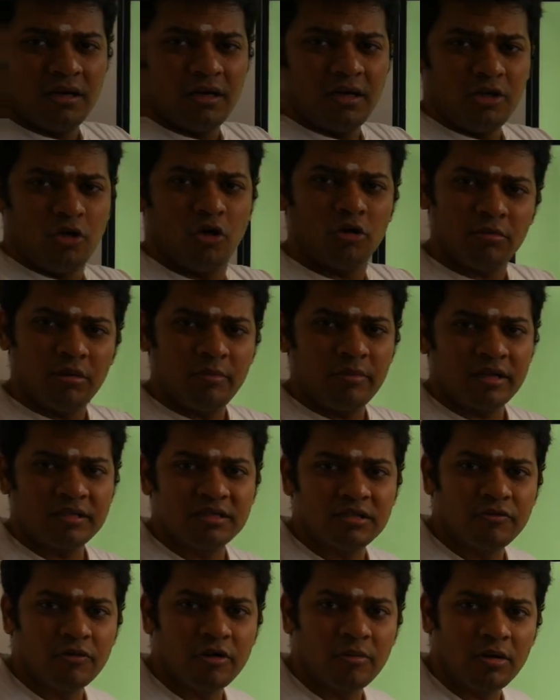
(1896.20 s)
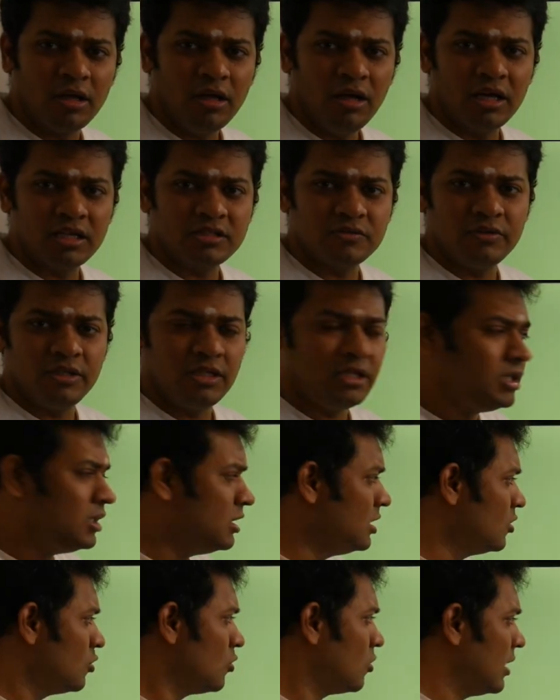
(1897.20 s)
Don't memorize the formula, as
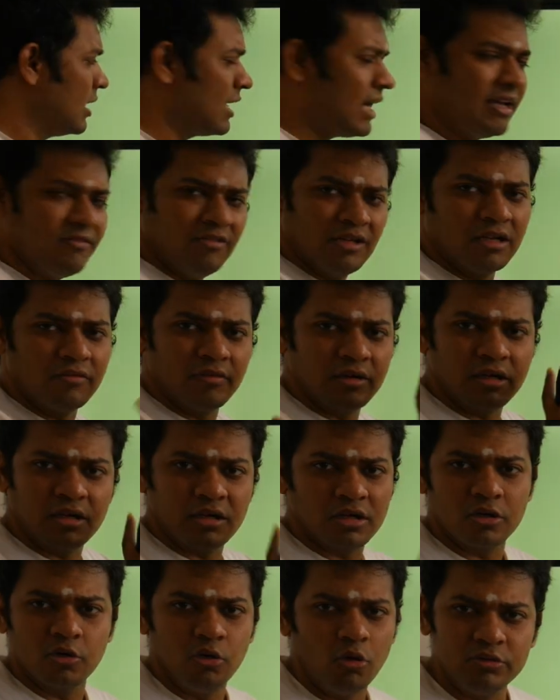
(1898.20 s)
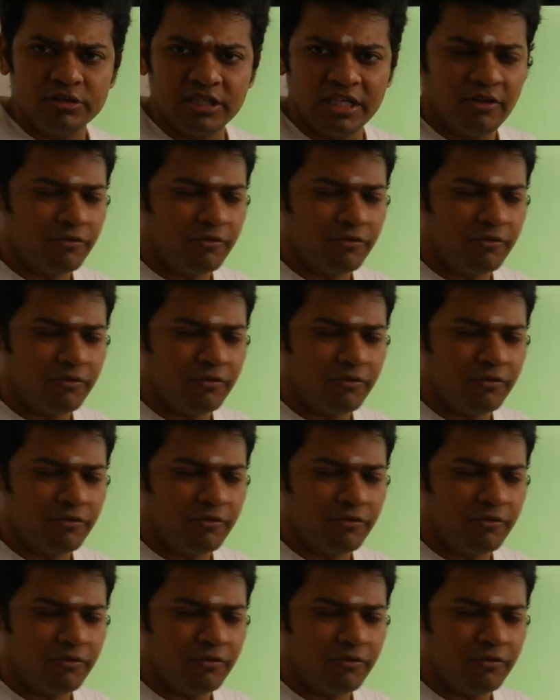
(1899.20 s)
we know, like I will never go with any